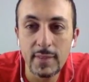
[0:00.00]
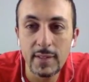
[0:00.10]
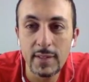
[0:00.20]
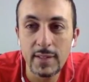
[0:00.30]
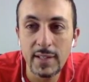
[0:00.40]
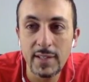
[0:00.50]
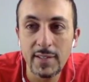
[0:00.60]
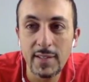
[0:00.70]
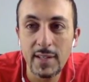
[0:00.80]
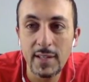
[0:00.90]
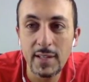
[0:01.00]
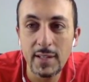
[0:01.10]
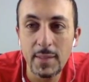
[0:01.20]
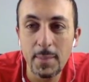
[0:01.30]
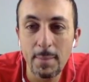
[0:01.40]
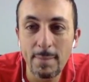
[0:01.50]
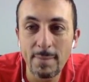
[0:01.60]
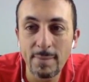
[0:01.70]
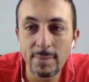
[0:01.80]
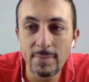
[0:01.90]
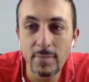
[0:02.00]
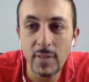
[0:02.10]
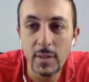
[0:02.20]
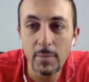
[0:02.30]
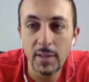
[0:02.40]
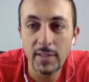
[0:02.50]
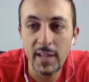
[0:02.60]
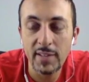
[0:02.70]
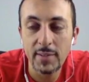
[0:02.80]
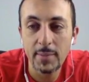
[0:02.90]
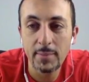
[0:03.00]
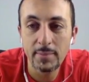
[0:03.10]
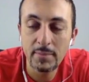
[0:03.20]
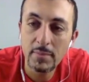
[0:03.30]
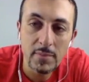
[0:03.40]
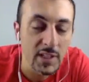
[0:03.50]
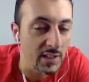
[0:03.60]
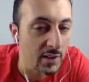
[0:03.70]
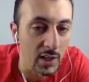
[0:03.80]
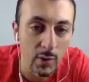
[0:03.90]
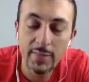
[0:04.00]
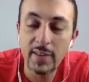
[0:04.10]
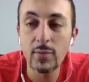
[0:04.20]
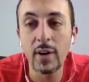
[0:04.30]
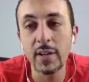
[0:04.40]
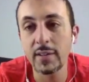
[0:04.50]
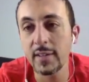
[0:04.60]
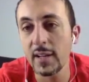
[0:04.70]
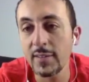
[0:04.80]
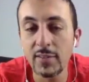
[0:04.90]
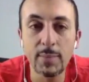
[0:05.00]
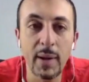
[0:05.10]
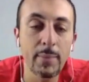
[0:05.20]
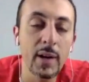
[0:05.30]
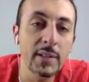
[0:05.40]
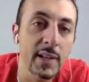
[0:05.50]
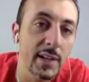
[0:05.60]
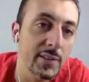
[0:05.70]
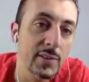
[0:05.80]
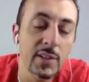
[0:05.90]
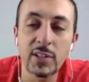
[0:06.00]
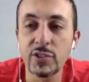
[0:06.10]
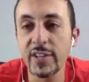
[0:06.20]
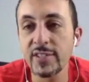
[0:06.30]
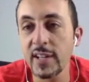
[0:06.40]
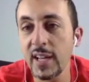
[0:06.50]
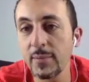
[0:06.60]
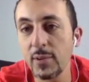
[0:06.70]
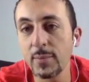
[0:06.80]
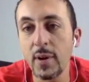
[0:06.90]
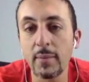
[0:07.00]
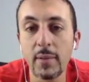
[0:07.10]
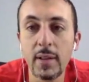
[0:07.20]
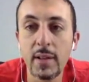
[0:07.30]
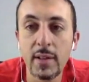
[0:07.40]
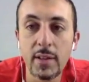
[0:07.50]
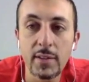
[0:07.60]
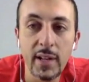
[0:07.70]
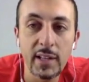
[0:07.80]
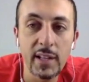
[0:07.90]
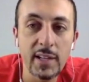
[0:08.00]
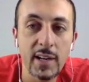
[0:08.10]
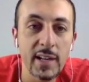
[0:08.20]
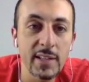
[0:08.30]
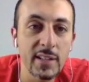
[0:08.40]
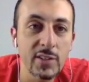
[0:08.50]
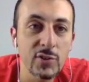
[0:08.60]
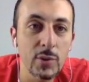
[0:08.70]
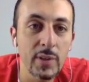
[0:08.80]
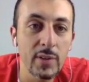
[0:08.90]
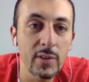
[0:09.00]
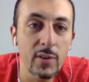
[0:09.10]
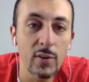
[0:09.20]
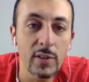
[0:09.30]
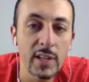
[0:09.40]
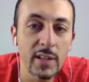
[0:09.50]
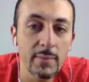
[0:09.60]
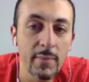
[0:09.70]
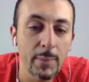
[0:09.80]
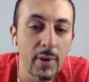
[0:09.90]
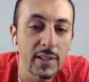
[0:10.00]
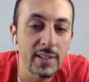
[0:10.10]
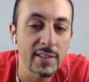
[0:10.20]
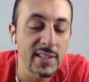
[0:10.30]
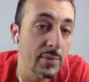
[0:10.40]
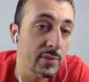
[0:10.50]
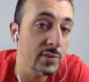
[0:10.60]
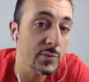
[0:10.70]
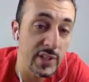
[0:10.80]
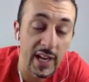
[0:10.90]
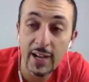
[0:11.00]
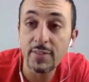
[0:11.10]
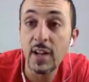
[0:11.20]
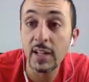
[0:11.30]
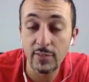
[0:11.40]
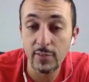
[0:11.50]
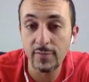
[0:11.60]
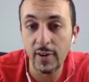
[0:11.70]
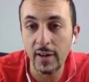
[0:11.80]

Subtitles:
you're going to see podcast. You can call it whatever you want. You can say, listen to my podcast. You can change that name, no problem. So when I click on it, it's going to show me only my podcast episode, which I have none so far.